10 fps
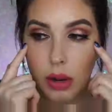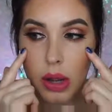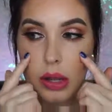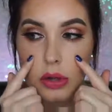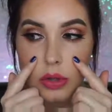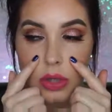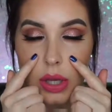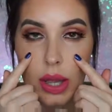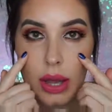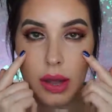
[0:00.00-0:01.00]
I
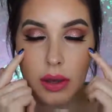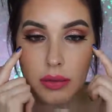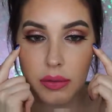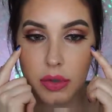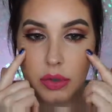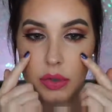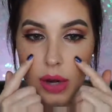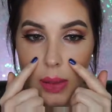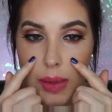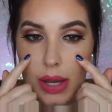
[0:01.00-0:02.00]
usually have
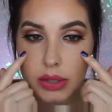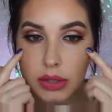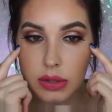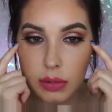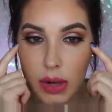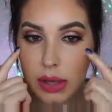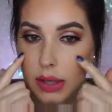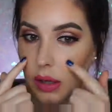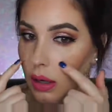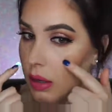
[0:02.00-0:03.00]
dry patches right
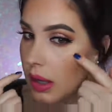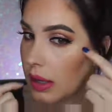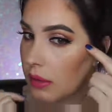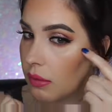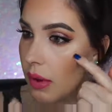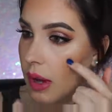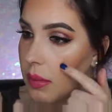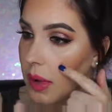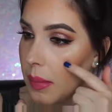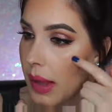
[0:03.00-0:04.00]
here, kind of where
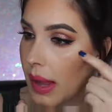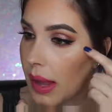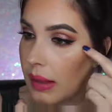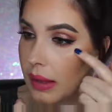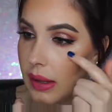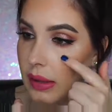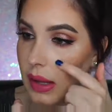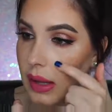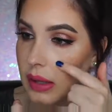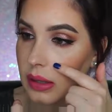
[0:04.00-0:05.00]
I put my highlight
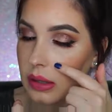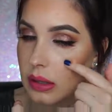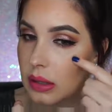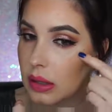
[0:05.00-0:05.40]
line,